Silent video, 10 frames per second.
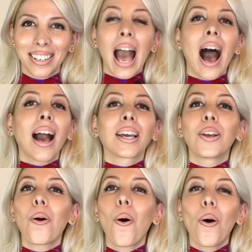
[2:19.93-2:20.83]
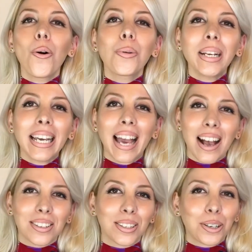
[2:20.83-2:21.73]
I can already guess
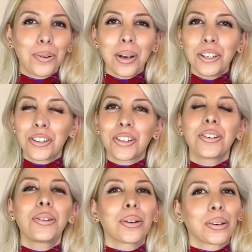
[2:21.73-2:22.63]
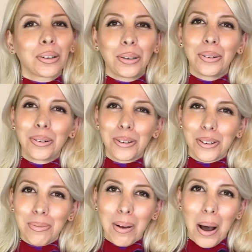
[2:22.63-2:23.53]
the question you are curious
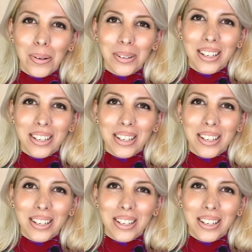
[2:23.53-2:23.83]
about.